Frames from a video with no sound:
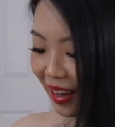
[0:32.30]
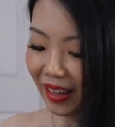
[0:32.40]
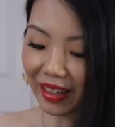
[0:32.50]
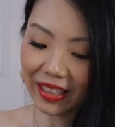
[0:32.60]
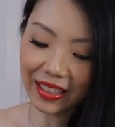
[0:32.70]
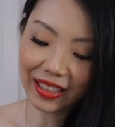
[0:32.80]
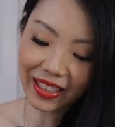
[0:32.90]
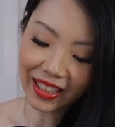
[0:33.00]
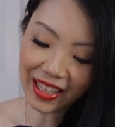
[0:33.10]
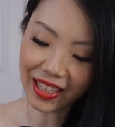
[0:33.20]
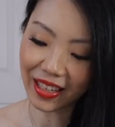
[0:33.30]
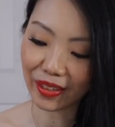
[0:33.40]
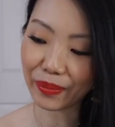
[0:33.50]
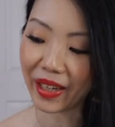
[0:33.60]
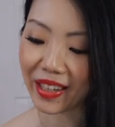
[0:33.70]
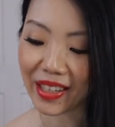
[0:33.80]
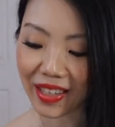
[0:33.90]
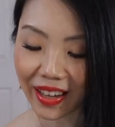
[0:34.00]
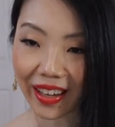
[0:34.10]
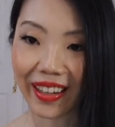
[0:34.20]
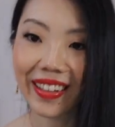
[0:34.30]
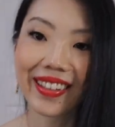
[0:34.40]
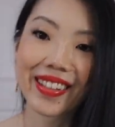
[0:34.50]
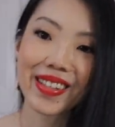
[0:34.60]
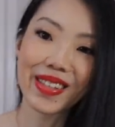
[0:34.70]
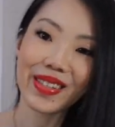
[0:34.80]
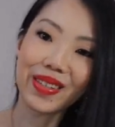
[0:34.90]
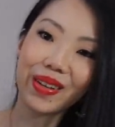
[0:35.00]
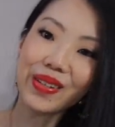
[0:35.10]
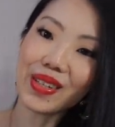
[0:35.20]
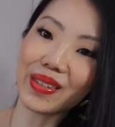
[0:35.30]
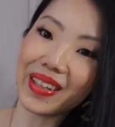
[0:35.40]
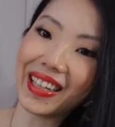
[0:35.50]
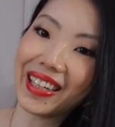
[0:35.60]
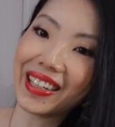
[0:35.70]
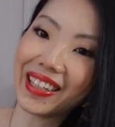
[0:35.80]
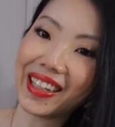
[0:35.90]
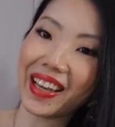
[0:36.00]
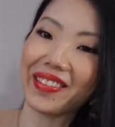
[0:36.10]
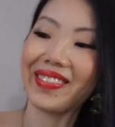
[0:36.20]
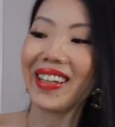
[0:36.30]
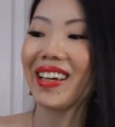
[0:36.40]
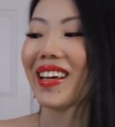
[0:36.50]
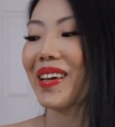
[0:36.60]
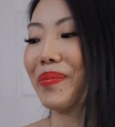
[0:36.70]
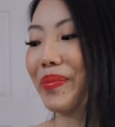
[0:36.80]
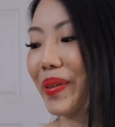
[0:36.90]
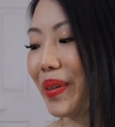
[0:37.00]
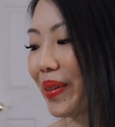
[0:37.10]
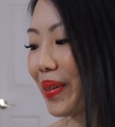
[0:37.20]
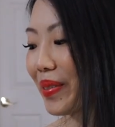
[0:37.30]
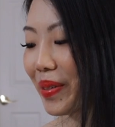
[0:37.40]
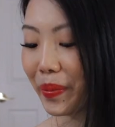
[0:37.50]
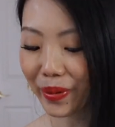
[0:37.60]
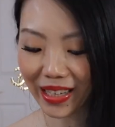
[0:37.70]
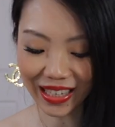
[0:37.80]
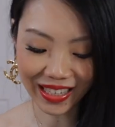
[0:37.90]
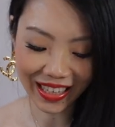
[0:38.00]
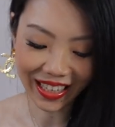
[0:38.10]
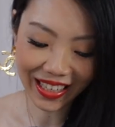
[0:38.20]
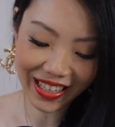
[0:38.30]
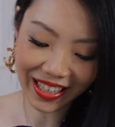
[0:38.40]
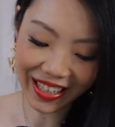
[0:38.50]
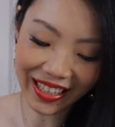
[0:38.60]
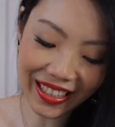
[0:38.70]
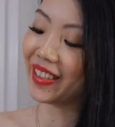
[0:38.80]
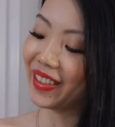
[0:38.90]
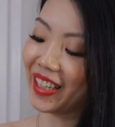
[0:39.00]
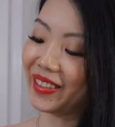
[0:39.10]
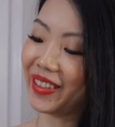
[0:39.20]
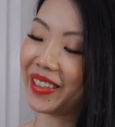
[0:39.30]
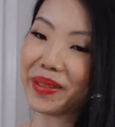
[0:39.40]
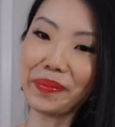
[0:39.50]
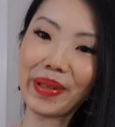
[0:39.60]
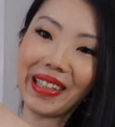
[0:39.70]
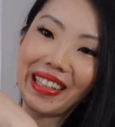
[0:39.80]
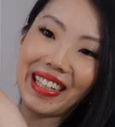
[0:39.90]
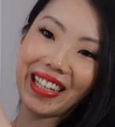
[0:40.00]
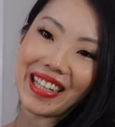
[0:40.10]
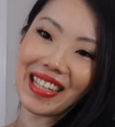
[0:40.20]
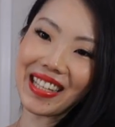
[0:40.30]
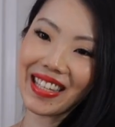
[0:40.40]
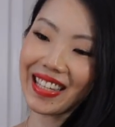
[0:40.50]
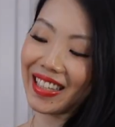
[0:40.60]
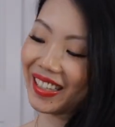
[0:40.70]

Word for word: and like I said, my SA, so sweet. He gave me beautiful presentation. Took out the camellias.